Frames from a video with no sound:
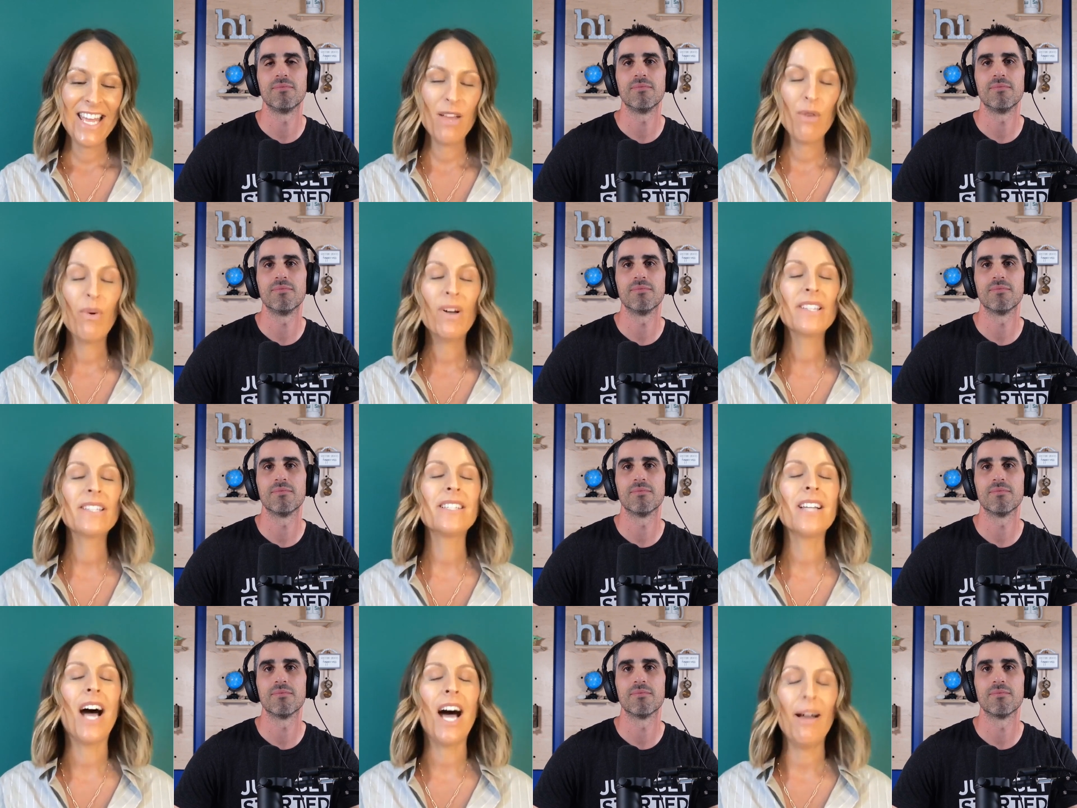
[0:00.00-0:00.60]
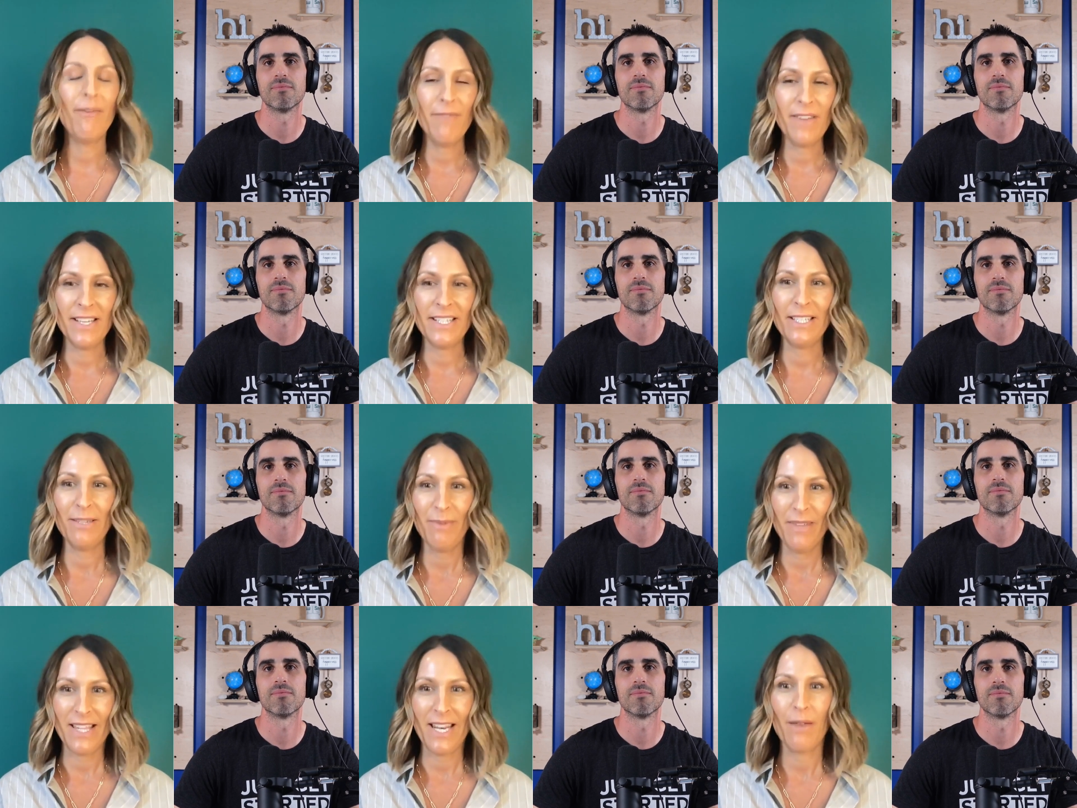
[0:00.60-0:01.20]
Speaker 1: it wasn't
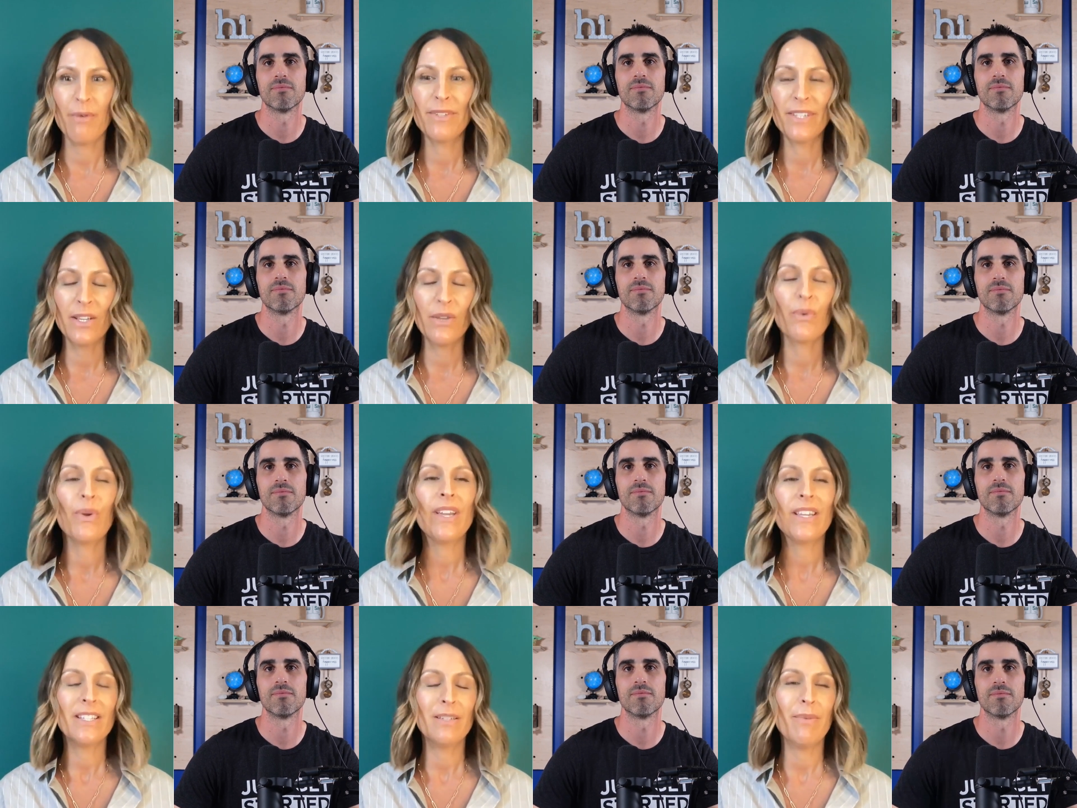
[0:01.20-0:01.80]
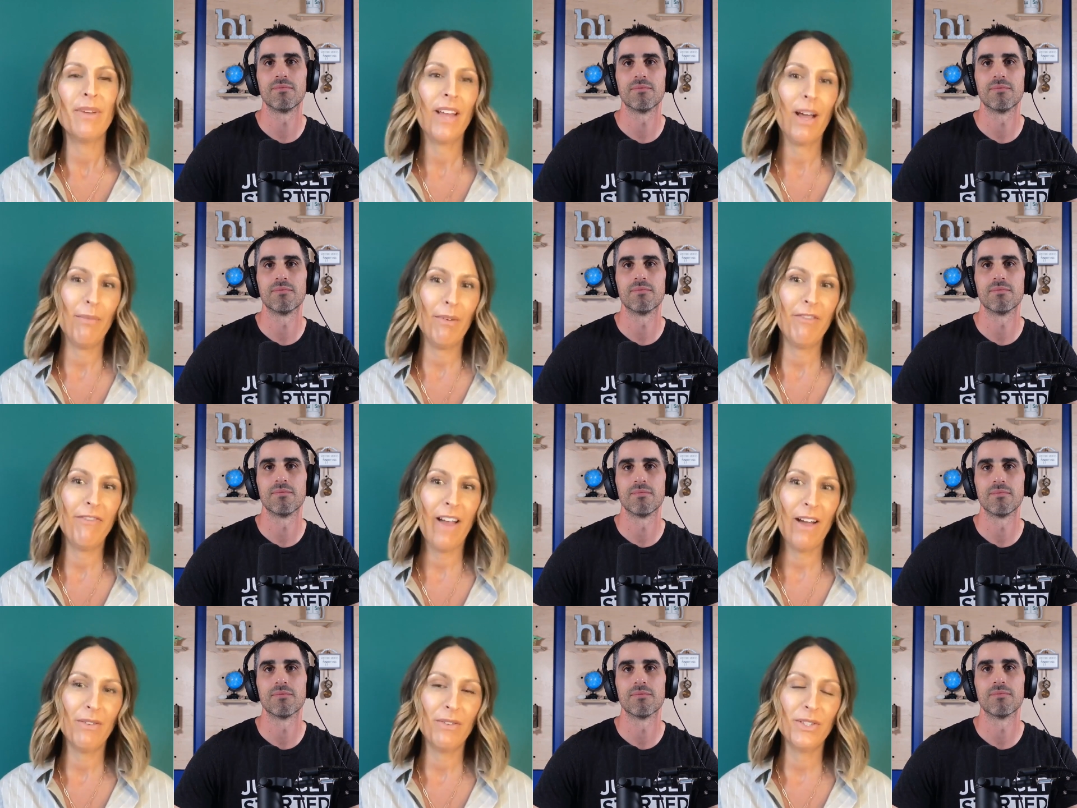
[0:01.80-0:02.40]
obvious to me that I was going to
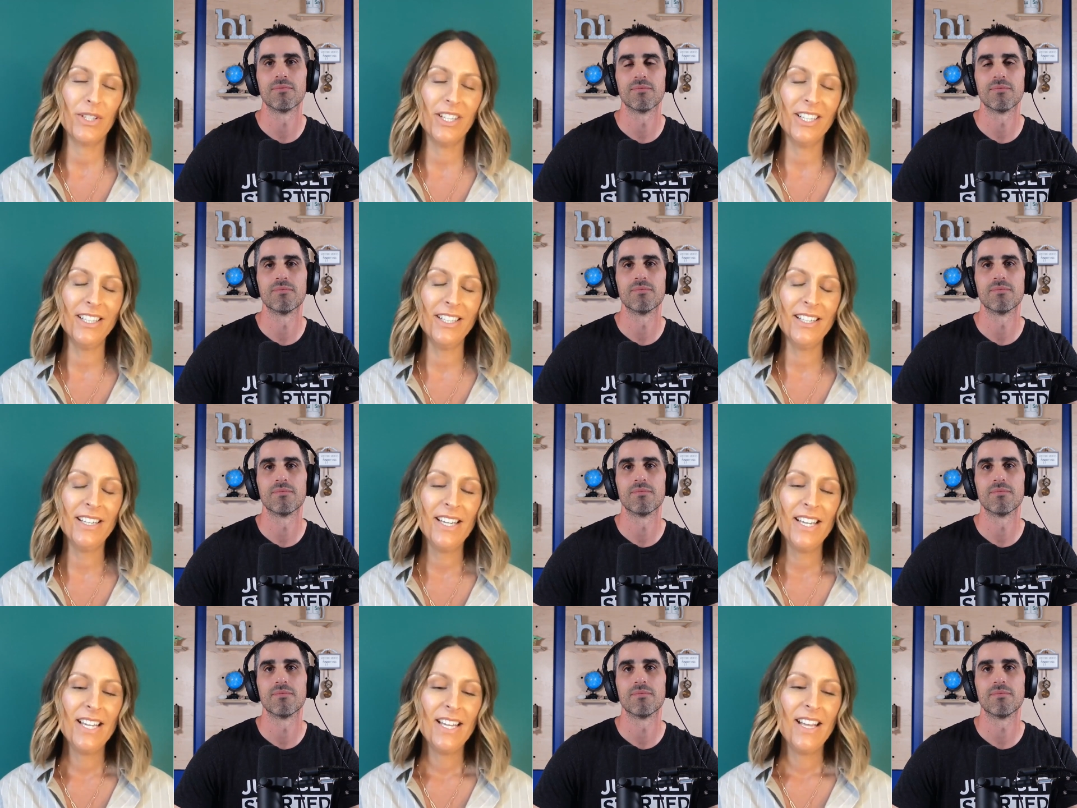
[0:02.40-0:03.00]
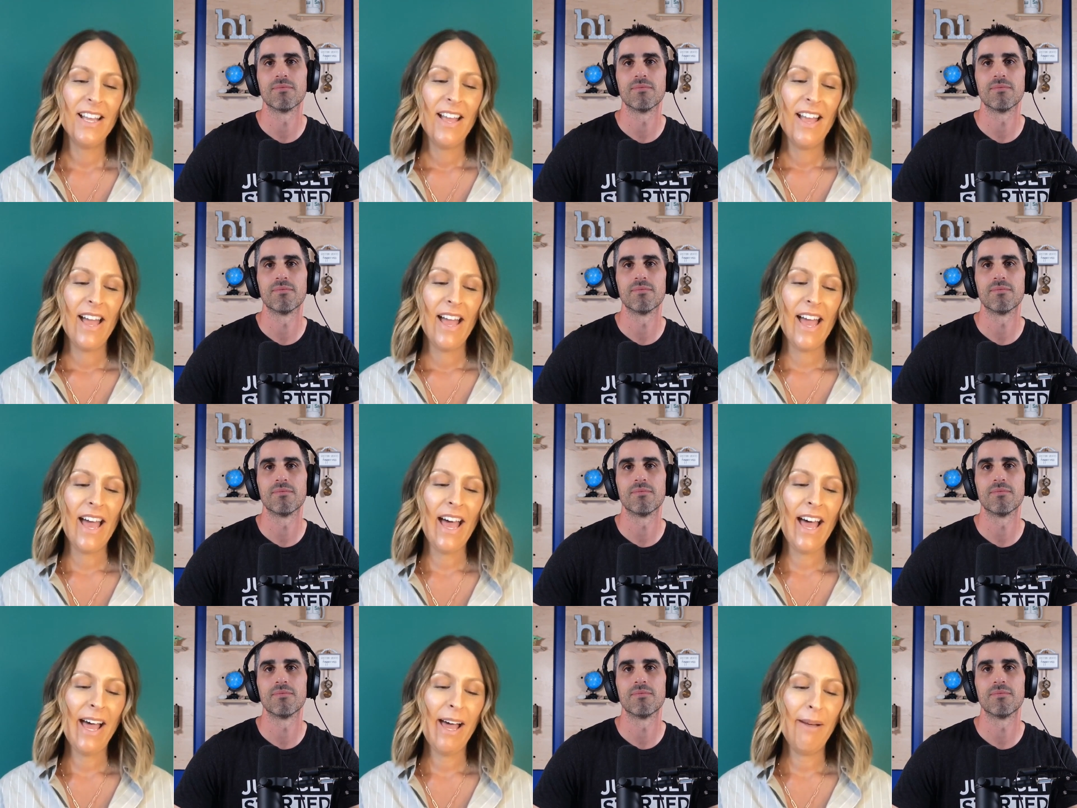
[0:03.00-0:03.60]
become a founder.
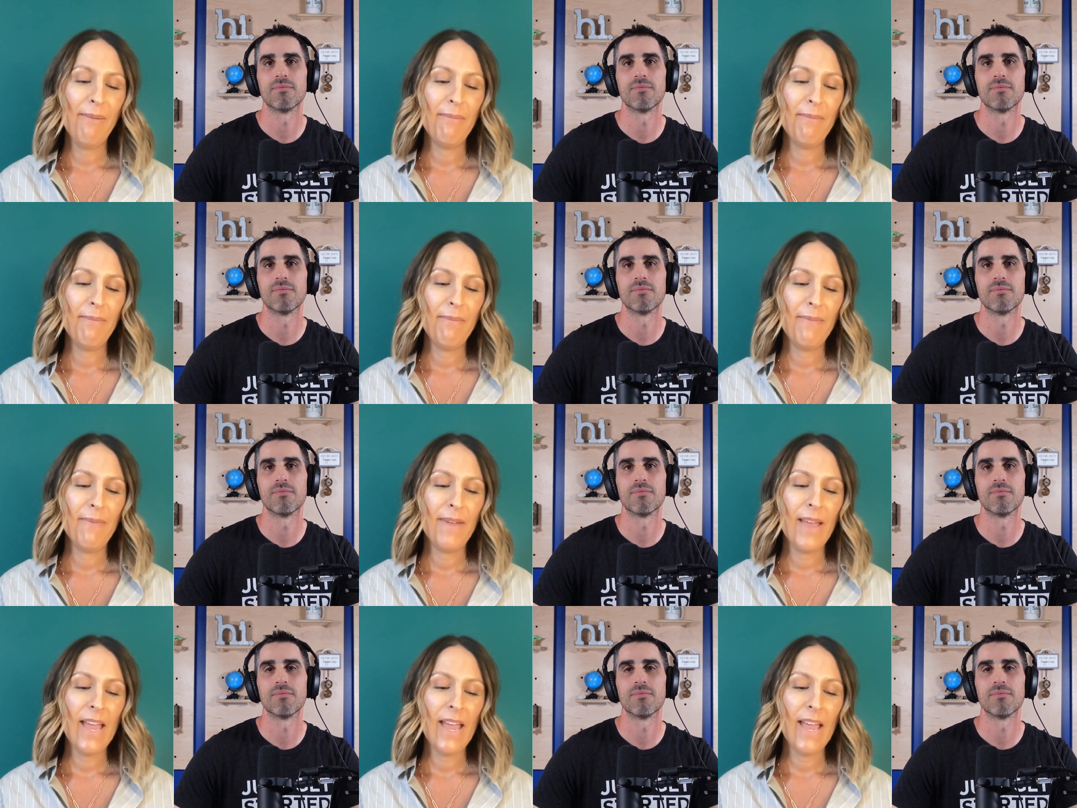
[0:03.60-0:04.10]
Um,